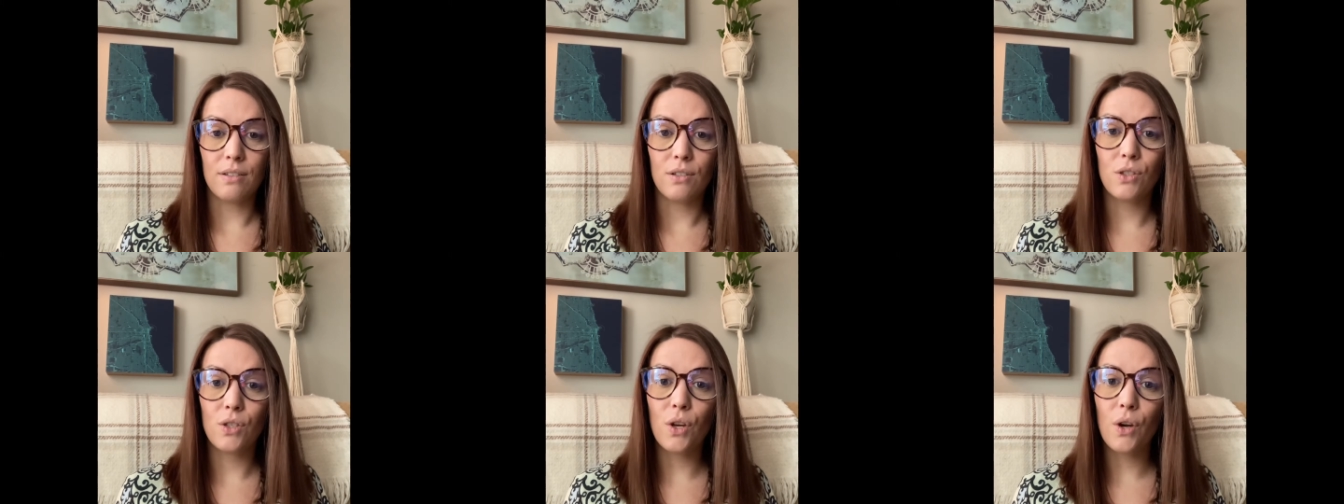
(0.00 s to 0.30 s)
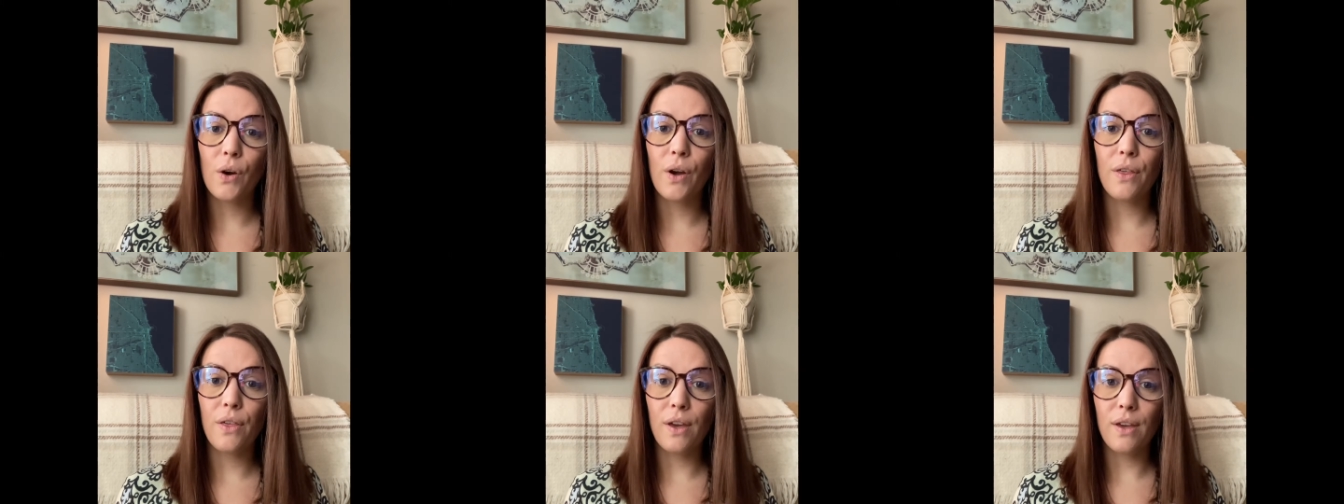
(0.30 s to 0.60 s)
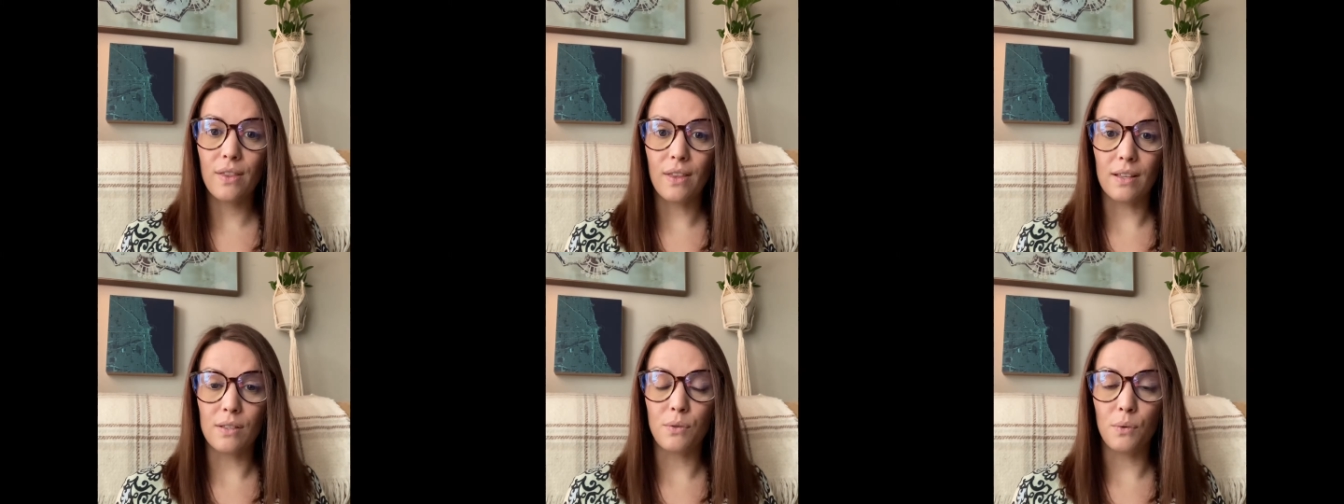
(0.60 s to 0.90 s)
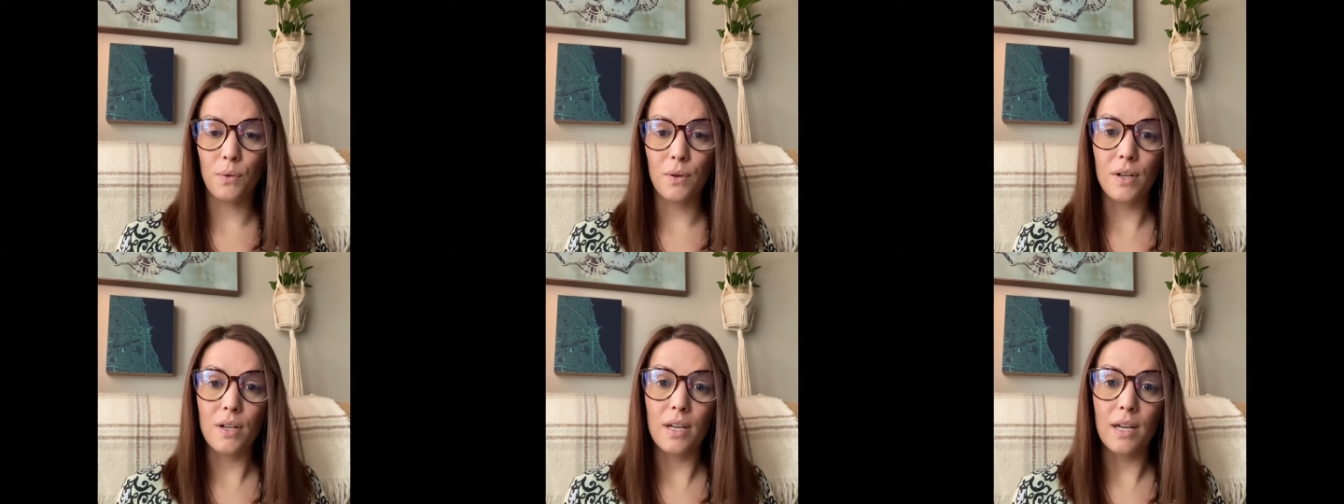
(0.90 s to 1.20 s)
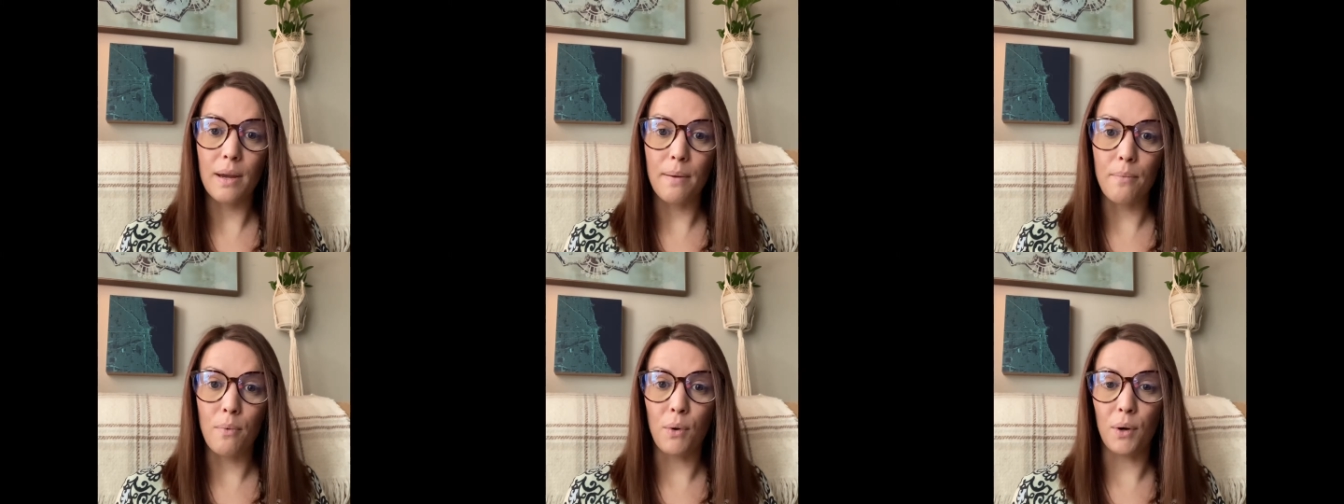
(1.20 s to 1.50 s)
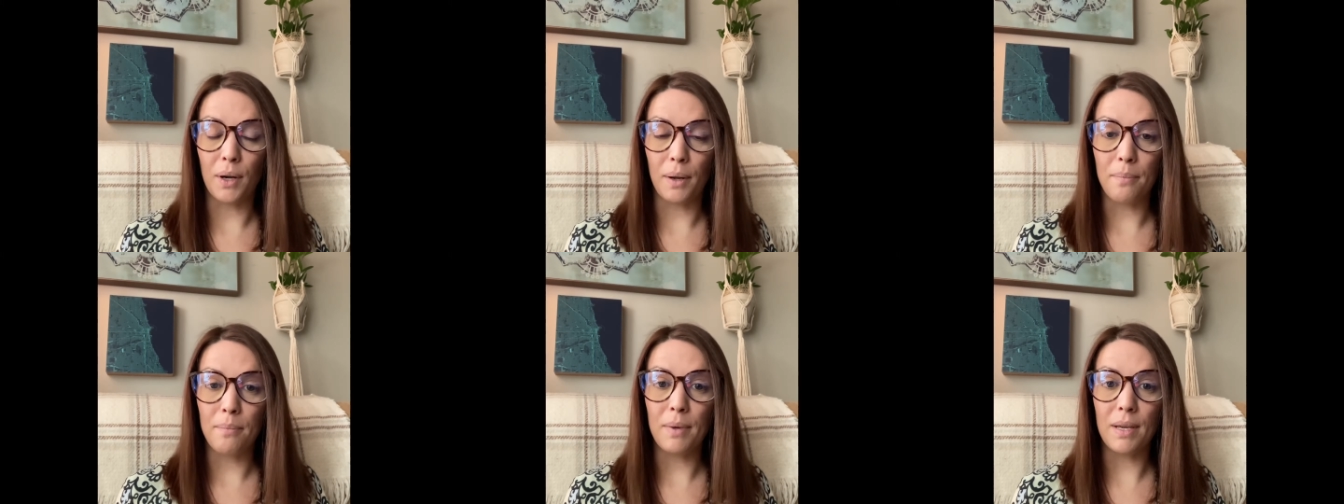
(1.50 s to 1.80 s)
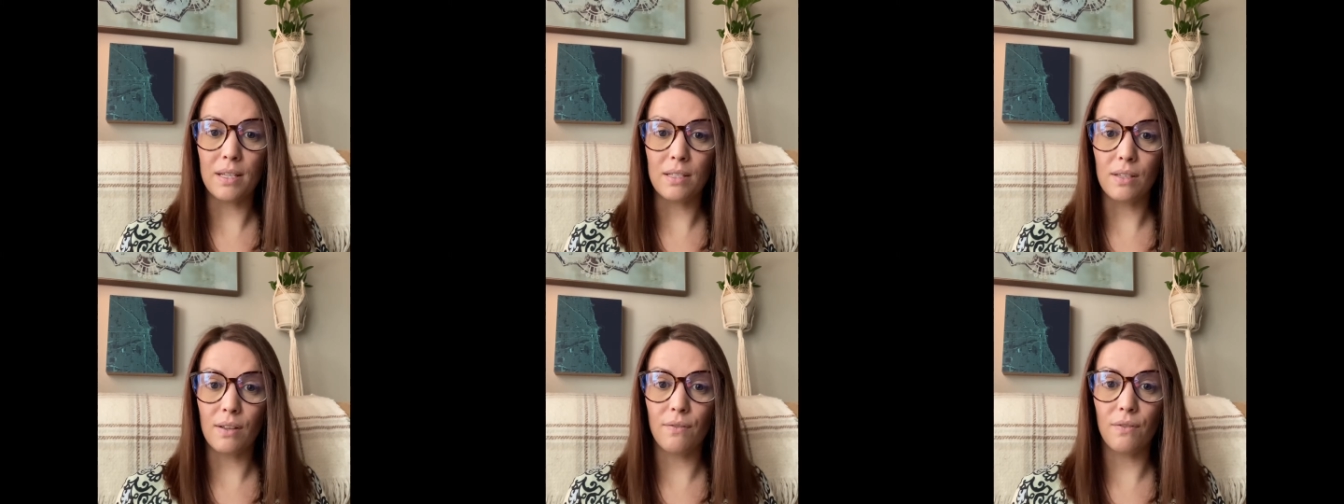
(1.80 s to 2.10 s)
So I think that's a really important
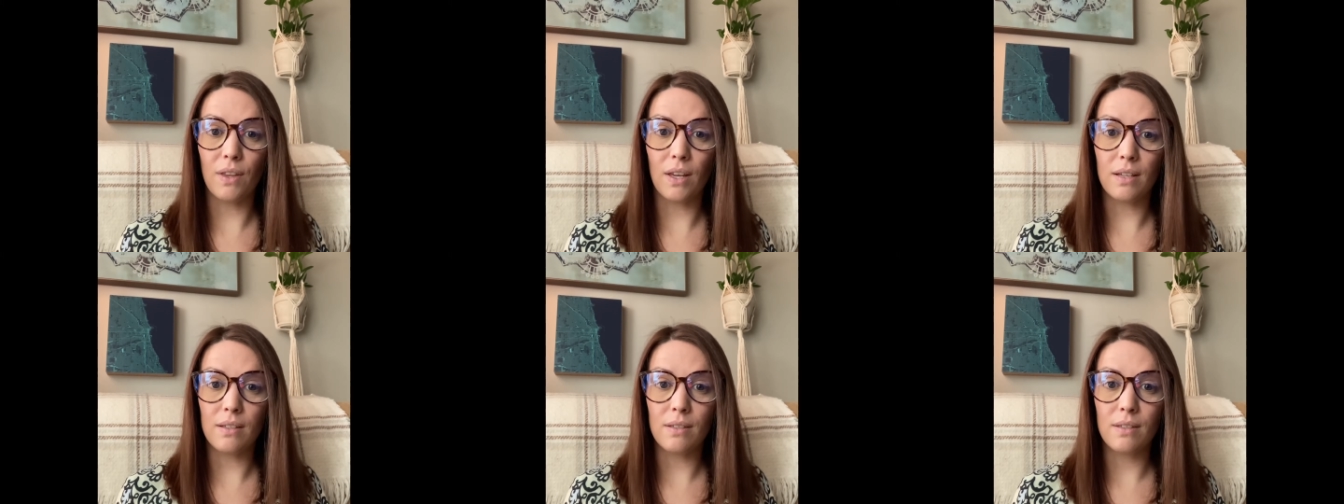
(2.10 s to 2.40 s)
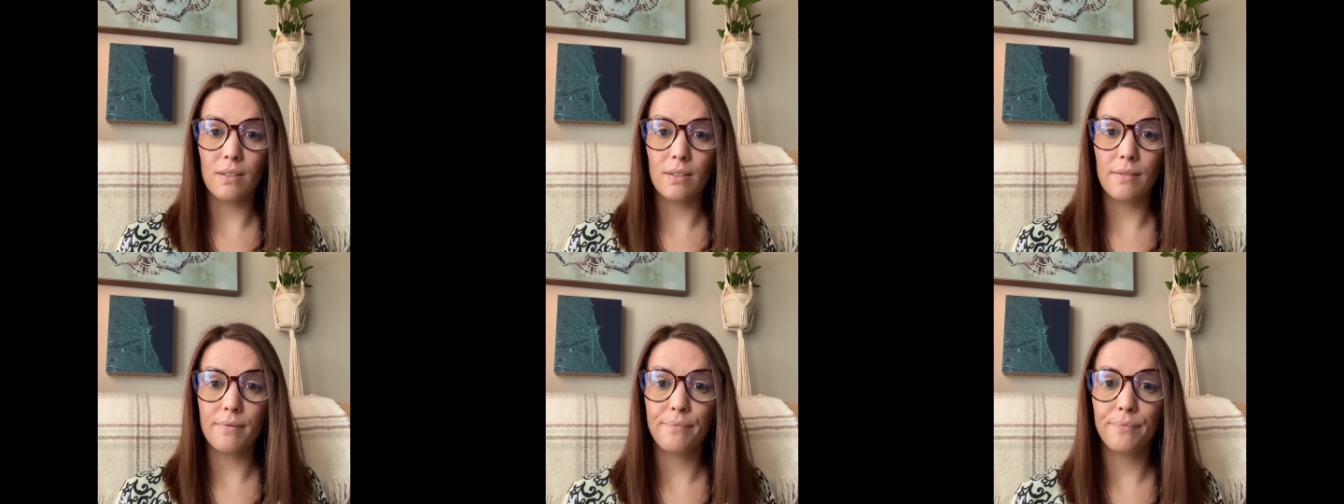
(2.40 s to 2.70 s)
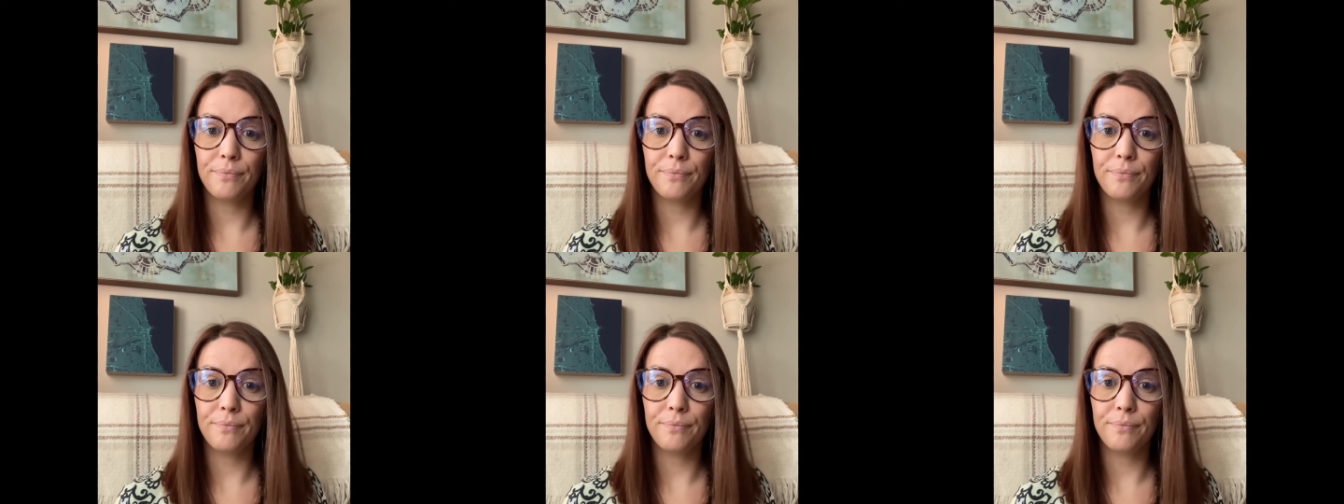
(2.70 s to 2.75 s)
piece of this.